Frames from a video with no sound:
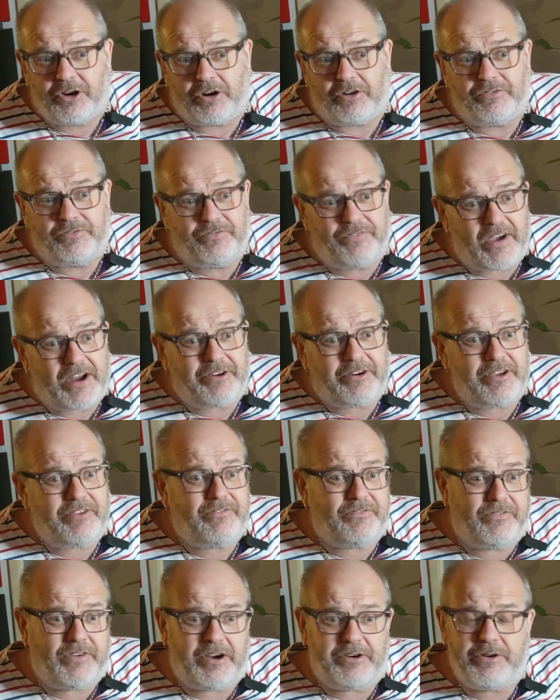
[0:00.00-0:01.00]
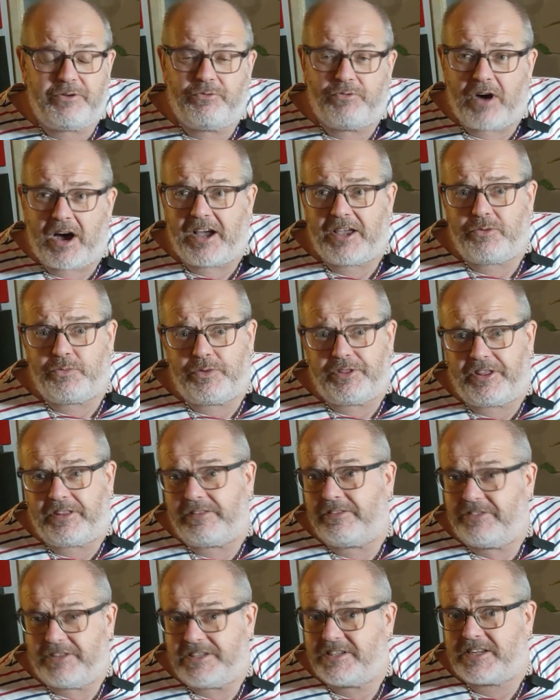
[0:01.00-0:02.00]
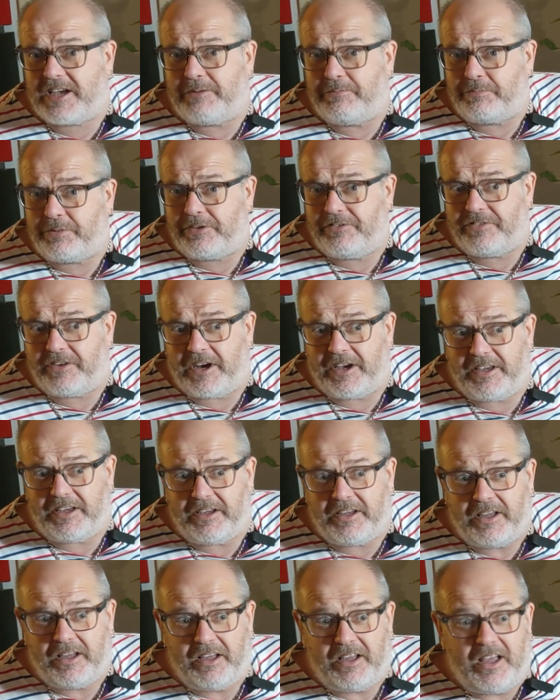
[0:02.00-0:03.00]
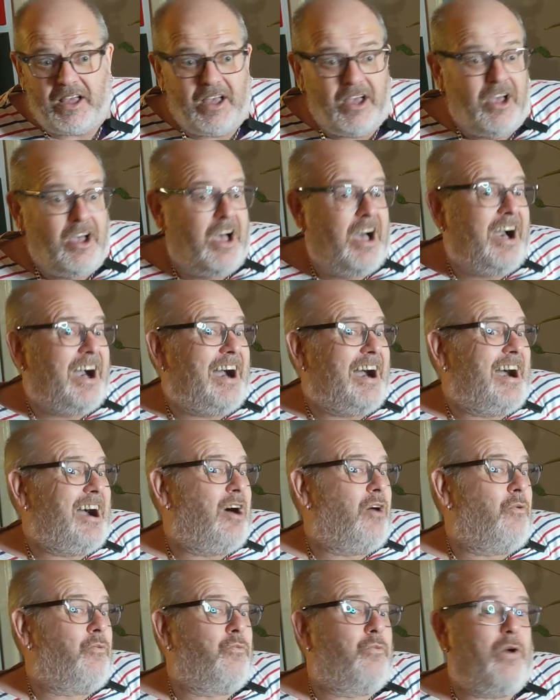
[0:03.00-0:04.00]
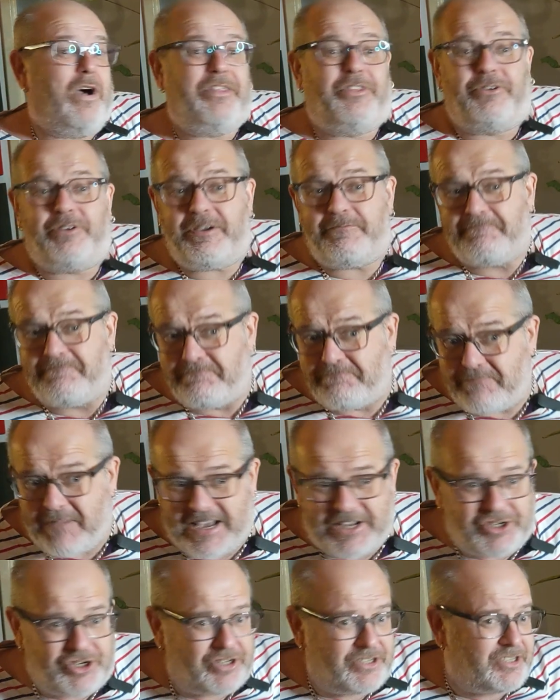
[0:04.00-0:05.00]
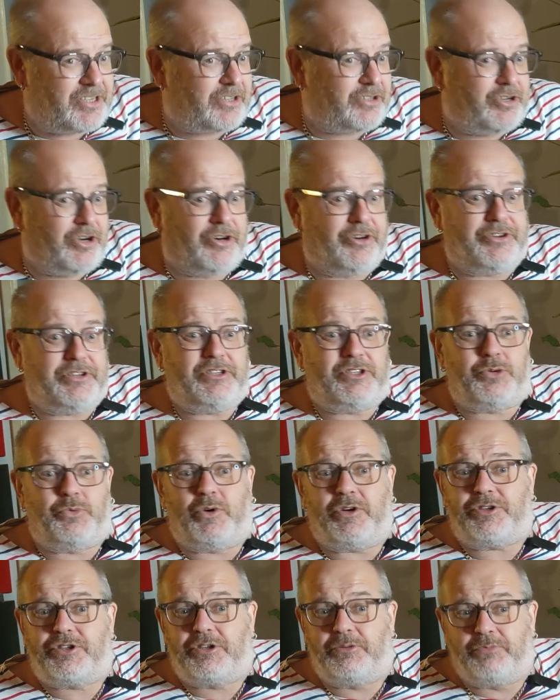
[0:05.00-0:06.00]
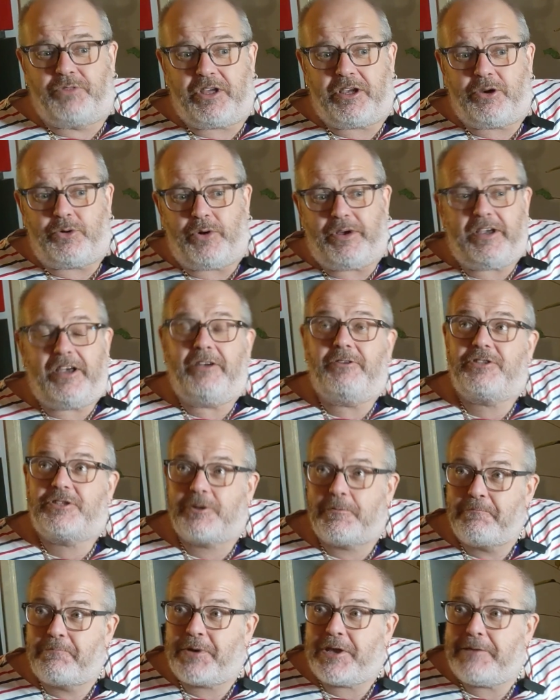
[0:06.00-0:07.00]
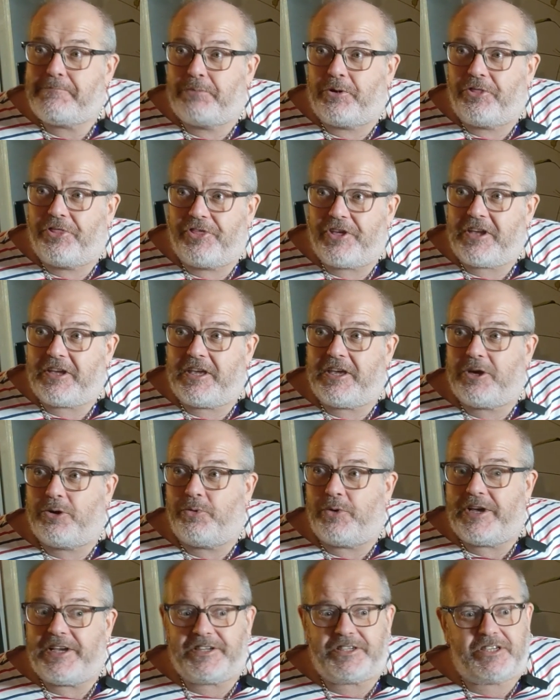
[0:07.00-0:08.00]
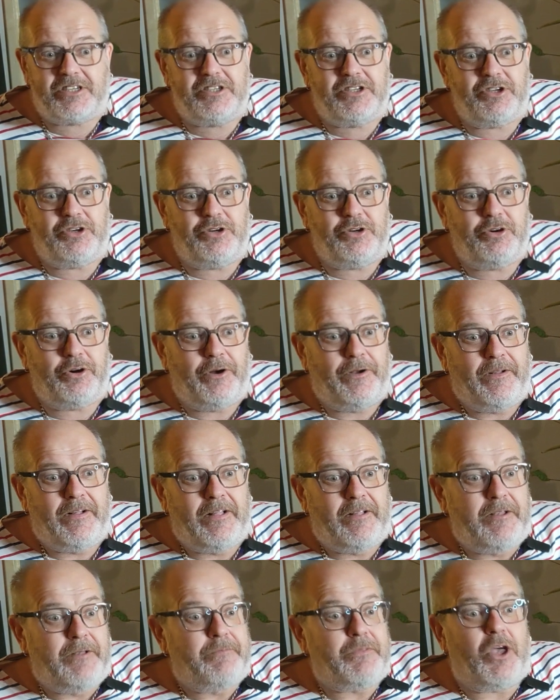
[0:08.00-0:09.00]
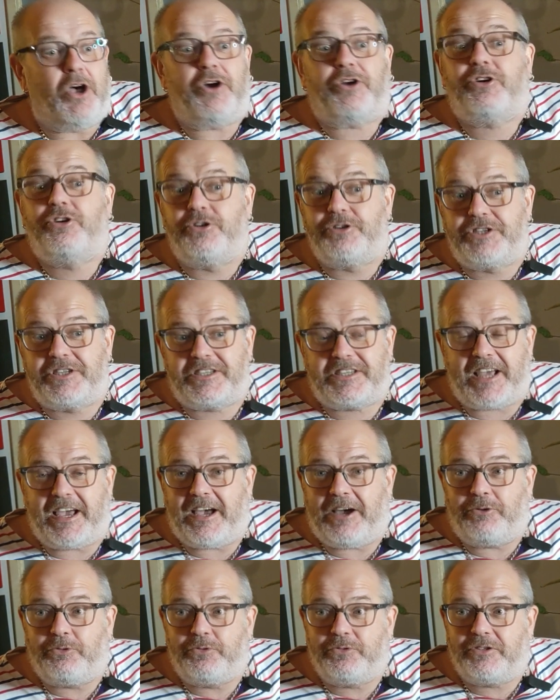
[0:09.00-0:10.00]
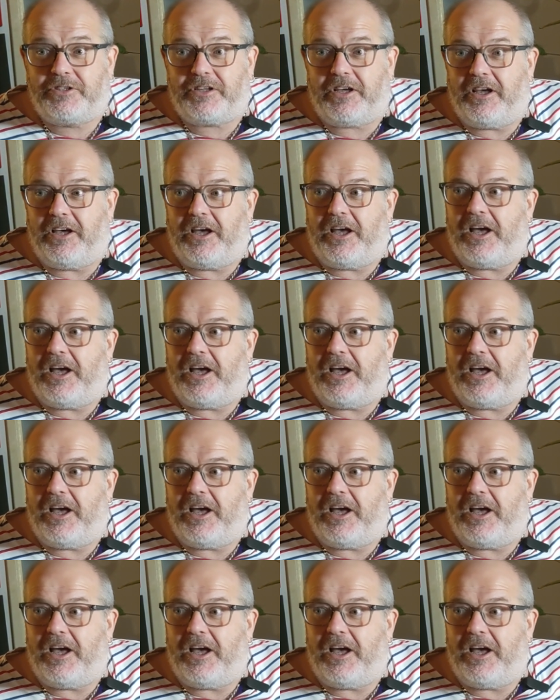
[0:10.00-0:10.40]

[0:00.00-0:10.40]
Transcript: got very right with this amplifier. Whether it measures according to what some people think equates to a good sound,